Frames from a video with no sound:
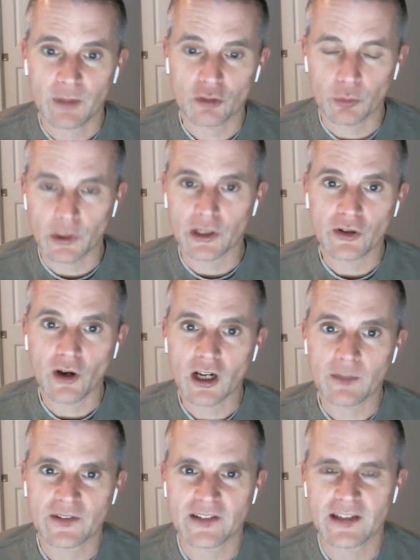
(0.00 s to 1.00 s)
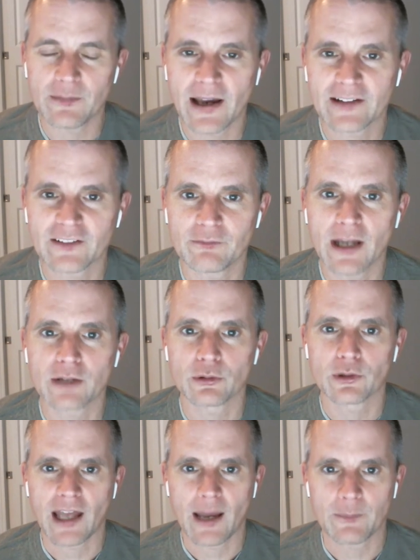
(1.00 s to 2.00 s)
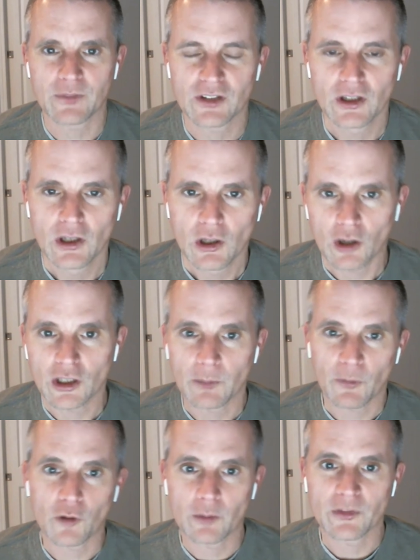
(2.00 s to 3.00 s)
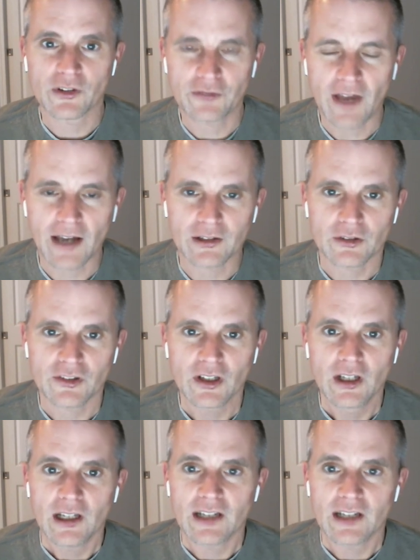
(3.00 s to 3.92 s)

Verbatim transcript: because we're going to talk about the impact of microcaps on the performance of factors,